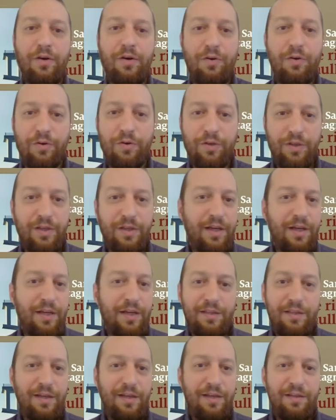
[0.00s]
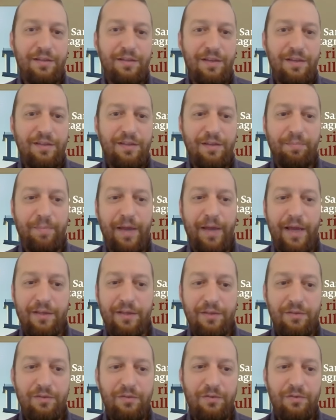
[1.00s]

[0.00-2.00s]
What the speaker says: or the bad